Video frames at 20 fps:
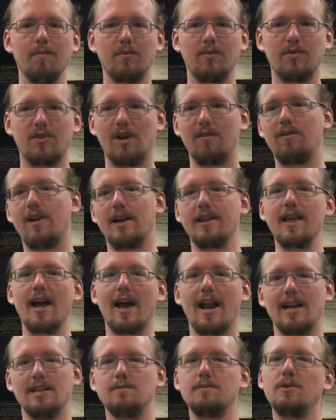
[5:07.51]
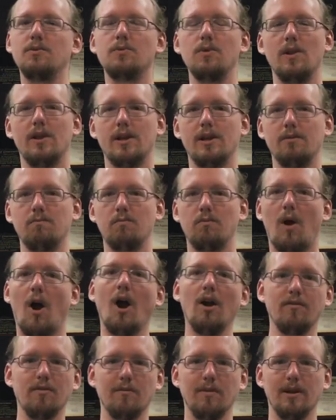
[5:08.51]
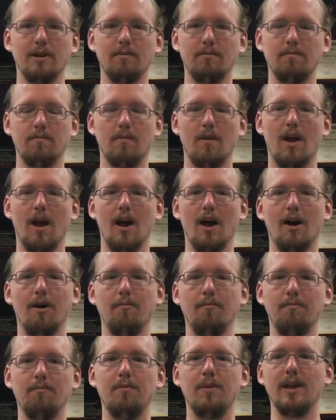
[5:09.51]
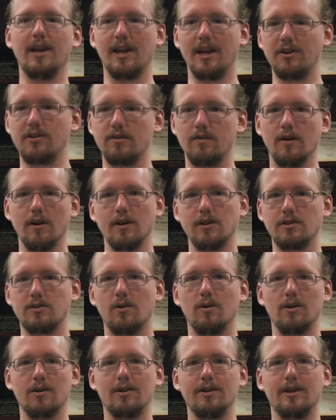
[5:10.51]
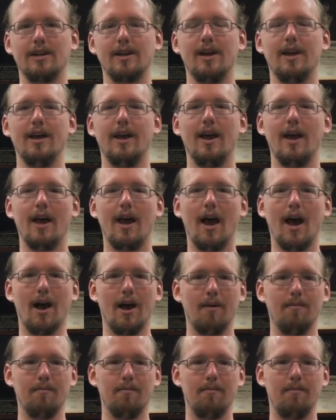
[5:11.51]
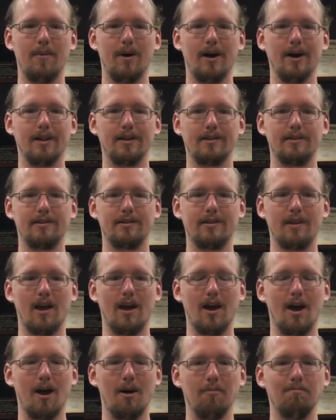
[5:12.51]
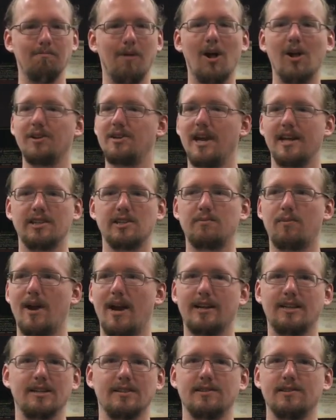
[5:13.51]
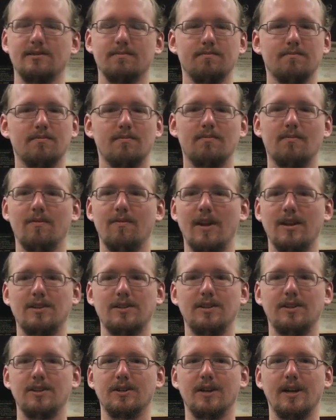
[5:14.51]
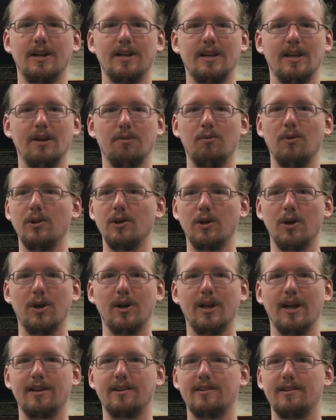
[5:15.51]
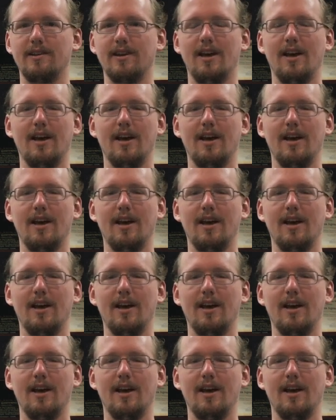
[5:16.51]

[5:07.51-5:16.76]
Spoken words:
stuff like that has been really hard for me, being an introvert historically. But all it takes is practice. Eventually, you're going to get really good at